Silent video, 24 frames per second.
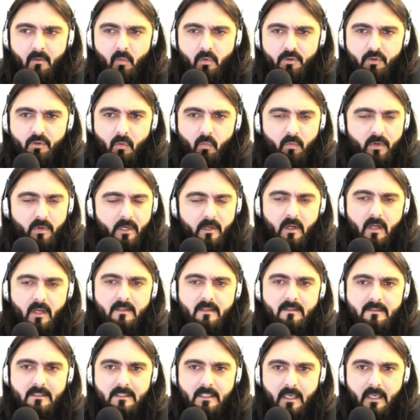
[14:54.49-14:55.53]
So we're not
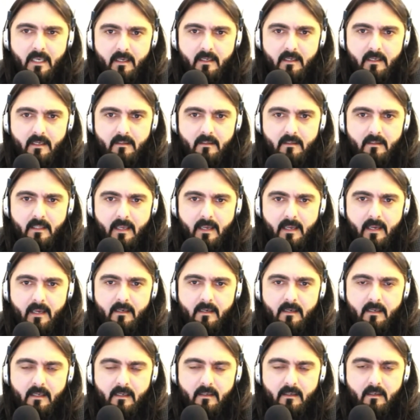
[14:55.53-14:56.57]
saying that
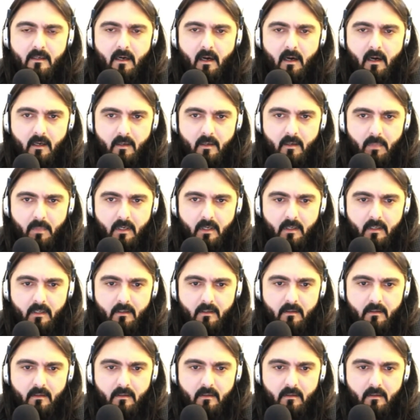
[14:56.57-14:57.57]
in Kanban,